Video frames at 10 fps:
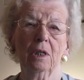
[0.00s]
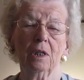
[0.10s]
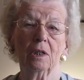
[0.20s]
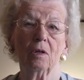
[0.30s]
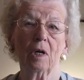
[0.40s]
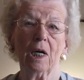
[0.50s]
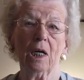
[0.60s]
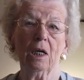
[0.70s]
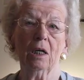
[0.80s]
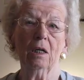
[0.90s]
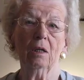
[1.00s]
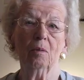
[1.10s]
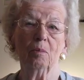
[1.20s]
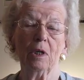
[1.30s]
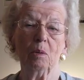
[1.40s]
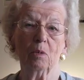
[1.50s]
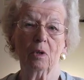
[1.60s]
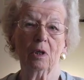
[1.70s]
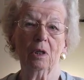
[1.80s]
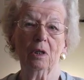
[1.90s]
train
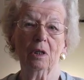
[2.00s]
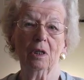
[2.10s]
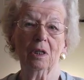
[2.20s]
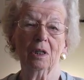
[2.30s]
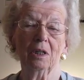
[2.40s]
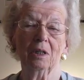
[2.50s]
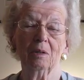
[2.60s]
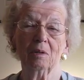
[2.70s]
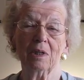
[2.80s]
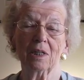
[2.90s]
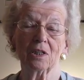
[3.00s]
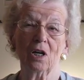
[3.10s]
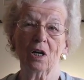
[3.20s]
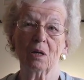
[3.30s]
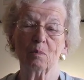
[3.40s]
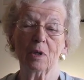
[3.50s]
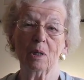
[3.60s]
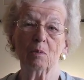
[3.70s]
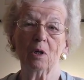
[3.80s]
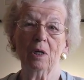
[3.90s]
people. It's a lot of
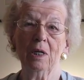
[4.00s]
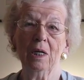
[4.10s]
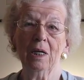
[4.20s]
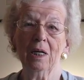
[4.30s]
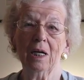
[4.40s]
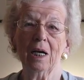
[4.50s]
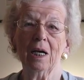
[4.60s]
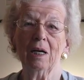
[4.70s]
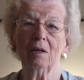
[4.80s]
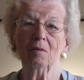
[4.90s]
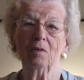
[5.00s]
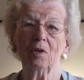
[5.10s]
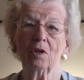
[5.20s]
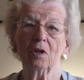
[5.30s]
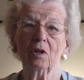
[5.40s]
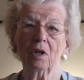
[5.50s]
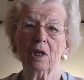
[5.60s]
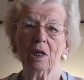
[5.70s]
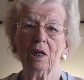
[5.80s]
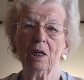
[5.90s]
people for
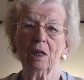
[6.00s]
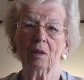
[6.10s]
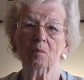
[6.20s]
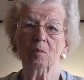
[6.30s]
the